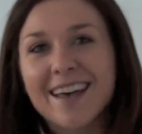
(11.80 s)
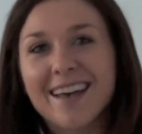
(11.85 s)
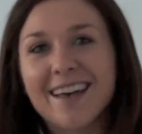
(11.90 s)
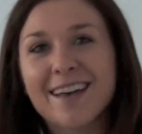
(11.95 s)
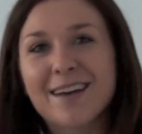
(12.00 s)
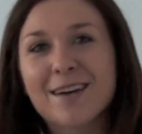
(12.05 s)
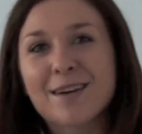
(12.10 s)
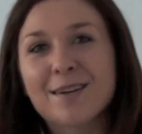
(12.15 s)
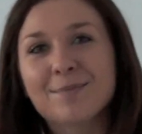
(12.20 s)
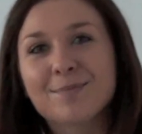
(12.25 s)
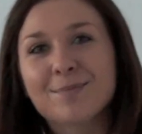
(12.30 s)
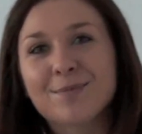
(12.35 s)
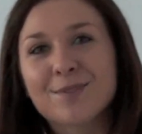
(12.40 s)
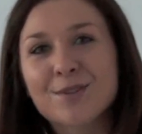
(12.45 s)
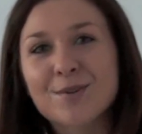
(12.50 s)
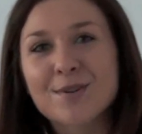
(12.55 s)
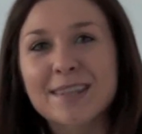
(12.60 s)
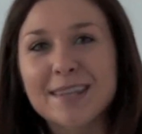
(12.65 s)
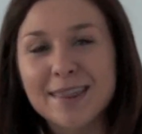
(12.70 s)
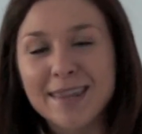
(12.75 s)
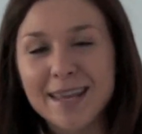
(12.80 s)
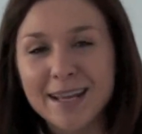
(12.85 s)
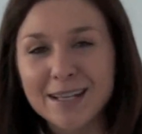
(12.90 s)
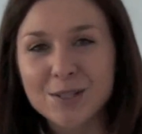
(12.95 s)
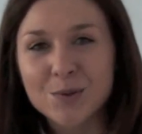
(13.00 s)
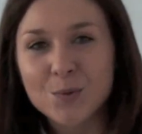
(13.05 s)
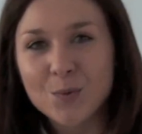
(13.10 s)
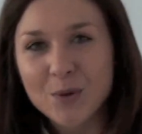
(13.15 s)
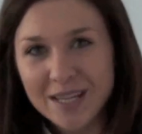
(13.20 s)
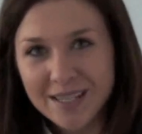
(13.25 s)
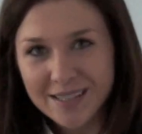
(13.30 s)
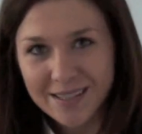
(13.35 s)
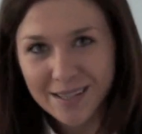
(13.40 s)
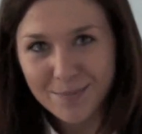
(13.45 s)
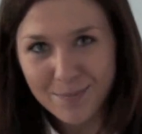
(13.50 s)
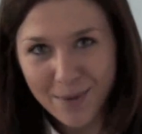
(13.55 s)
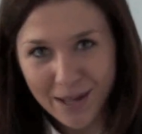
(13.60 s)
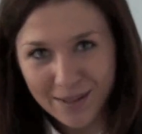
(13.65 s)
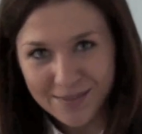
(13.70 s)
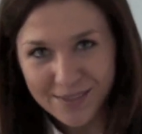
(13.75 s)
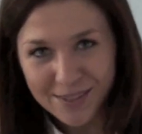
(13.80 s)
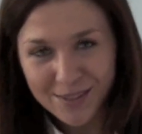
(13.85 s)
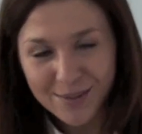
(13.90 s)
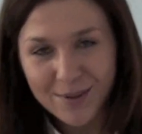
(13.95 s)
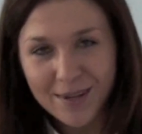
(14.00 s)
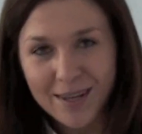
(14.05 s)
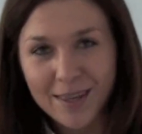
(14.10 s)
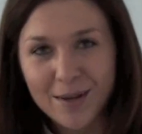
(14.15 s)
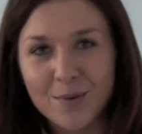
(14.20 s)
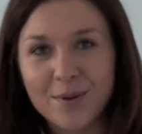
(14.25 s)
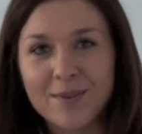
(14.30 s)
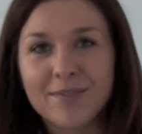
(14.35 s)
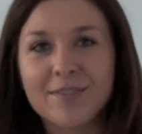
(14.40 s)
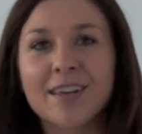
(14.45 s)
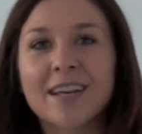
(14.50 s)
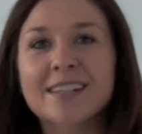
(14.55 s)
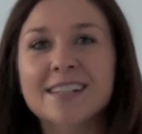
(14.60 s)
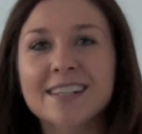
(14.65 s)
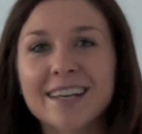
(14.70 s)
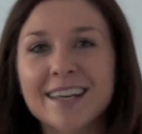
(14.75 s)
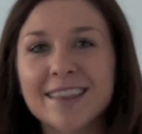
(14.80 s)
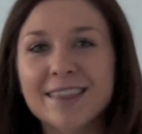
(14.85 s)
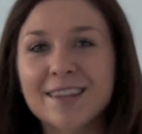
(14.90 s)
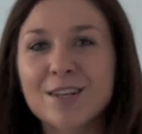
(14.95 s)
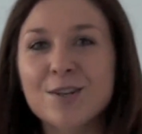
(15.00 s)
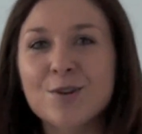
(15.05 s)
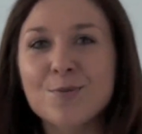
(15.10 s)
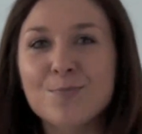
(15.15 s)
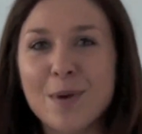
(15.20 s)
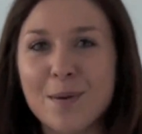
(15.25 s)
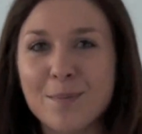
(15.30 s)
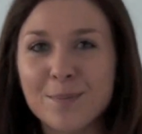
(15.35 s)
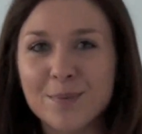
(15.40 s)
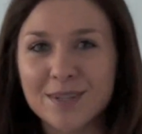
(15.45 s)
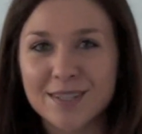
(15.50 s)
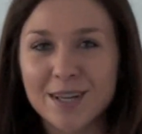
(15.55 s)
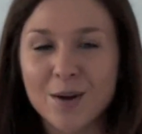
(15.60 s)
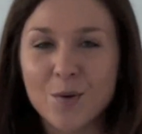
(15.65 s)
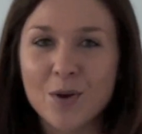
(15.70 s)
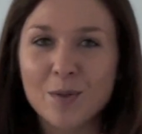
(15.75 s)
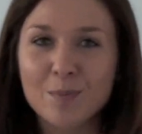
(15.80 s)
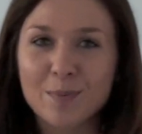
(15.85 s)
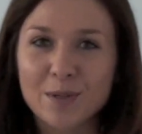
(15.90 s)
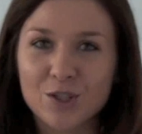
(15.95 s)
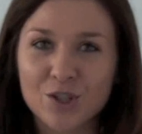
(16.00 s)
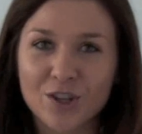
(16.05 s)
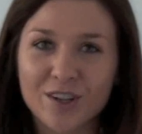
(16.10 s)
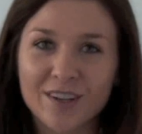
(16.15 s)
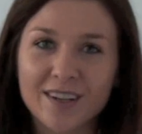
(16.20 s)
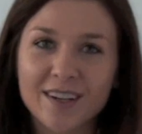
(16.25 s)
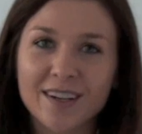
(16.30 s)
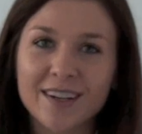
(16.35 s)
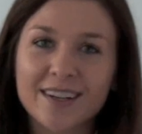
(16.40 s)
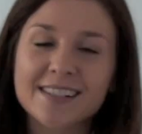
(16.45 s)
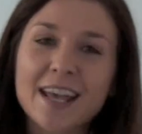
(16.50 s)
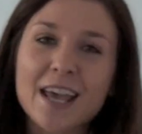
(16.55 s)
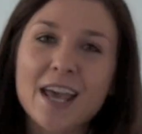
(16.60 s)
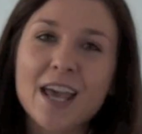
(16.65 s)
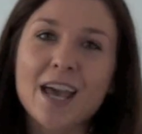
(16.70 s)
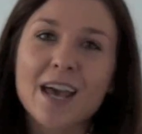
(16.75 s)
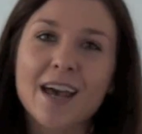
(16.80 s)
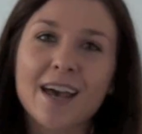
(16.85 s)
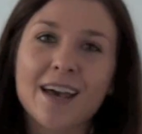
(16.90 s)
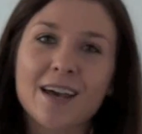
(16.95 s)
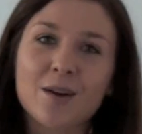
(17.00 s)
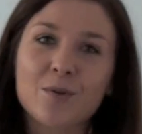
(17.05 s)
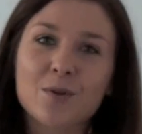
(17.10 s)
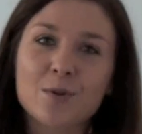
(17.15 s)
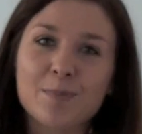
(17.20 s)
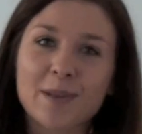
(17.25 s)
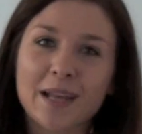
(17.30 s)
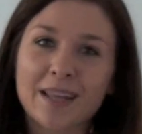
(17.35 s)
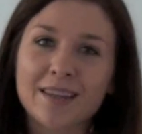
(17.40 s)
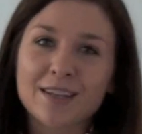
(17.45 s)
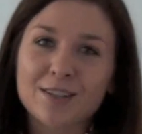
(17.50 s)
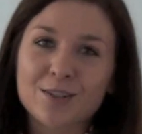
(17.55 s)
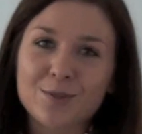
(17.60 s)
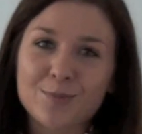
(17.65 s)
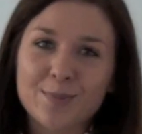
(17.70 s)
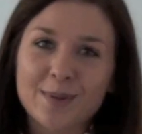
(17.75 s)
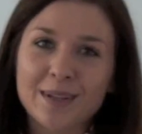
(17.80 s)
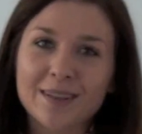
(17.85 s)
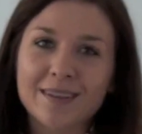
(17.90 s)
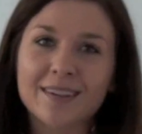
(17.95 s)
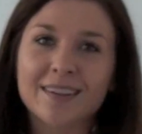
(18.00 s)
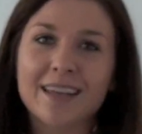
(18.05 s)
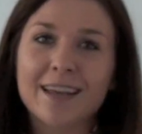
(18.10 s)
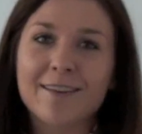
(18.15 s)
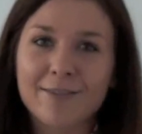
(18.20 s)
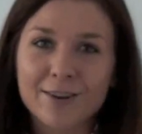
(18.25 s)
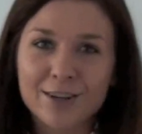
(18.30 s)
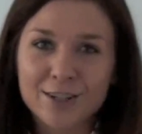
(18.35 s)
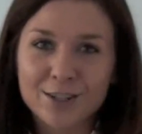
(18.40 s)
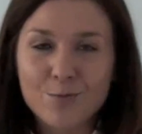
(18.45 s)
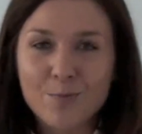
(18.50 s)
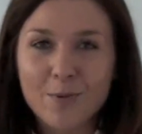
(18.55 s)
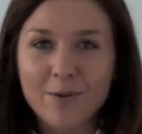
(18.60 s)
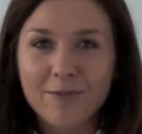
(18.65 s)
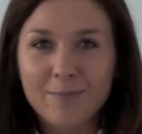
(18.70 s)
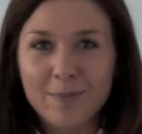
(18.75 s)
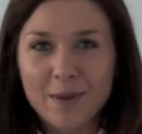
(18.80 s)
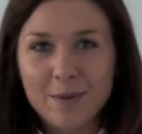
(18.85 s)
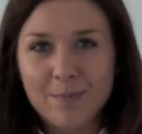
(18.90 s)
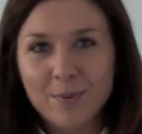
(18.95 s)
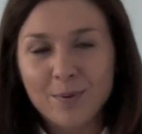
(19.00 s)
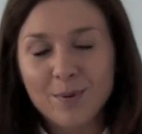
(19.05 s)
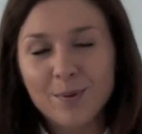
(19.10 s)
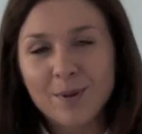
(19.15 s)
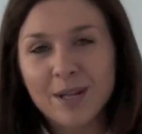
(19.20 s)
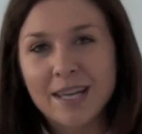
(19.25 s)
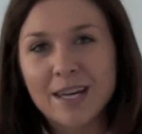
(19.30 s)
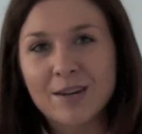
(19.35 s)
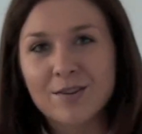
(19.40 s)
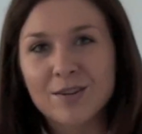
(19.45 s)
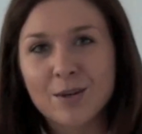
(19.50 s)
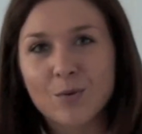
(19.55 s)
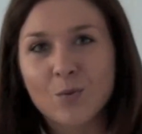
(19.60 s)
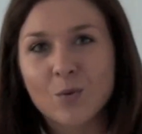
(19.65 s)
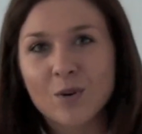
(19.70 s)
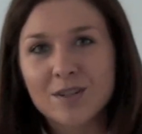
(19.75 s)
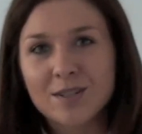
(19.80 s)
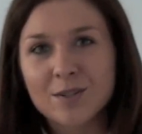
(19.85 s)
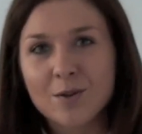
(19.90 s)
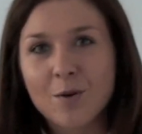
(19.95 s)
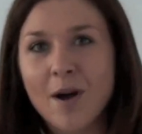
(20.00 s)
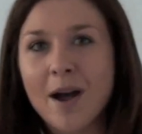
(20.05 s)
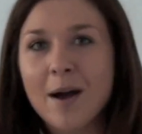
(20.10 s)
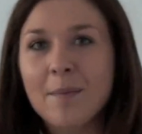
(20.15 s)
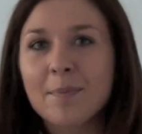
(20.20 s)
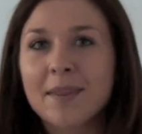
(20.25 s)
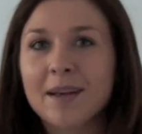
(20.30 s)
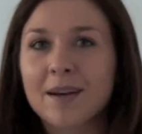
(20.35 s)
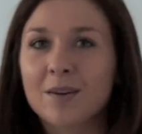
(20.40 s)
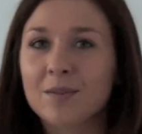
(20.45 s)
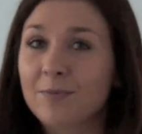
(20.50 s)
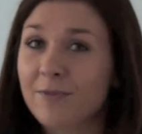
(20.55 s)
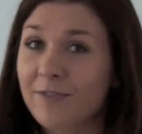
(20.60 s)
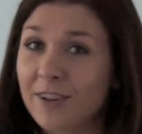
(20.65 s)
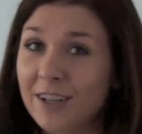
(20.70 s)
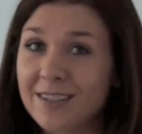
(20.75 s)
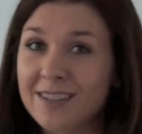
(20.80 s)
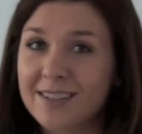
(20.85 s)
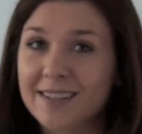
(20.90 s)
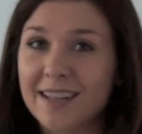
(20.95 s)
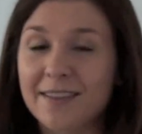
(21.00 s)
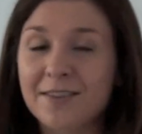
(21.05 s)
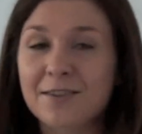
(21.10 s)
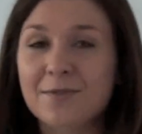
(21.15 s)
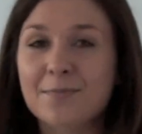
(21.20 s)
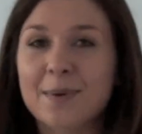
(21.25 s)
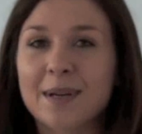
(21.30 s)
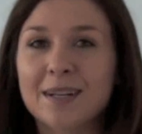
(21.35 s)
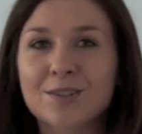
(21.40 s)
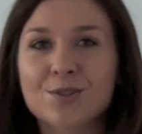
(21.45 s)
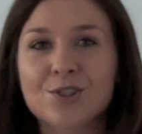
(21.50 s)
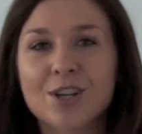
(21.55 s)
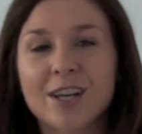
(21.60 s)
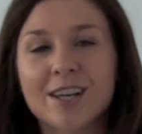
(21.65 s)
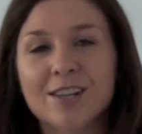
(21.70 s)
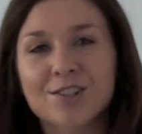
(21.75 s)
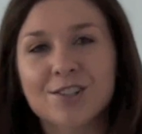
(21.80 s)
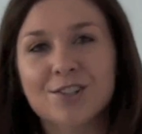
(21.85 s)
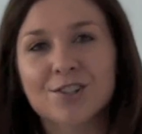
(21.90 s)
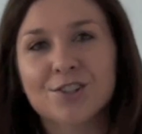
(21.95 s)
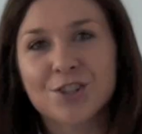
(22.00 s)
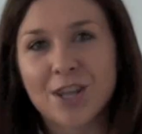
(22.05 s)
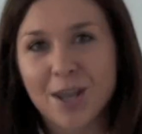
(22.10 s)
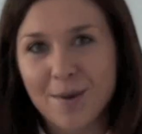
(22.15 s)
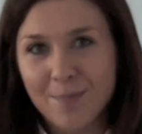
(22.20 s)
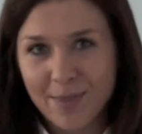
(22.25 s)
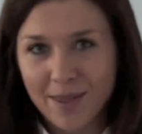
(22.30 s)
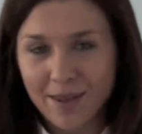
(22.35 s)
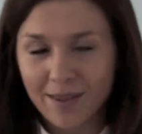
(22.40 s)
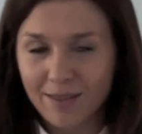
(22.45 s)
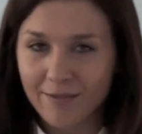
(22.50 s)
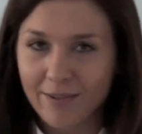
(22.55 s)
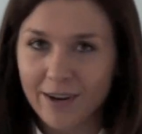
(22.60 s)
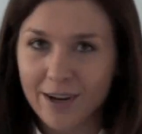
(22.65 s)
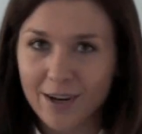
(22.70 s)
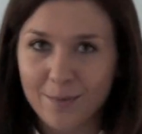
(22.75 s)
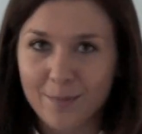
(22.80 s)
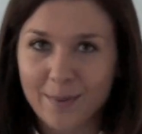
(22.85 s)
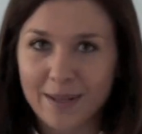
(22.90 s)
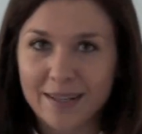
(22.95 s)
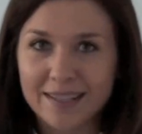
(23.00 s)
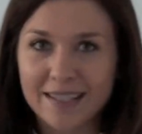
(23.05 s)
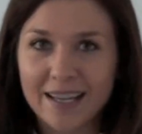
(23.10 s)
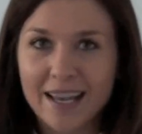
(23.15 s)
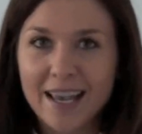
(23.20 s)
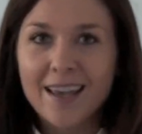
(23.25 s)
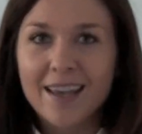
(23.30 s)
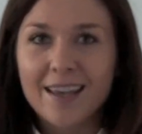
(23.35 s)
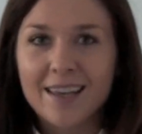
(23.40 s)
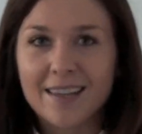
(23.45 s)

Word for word: Um, during the next weeks and months, together with Jacek and the new members that will be joining us, uh, we're planning to build a diverse group of people here in the Warsaw Hub that feels determined to change and shape the environment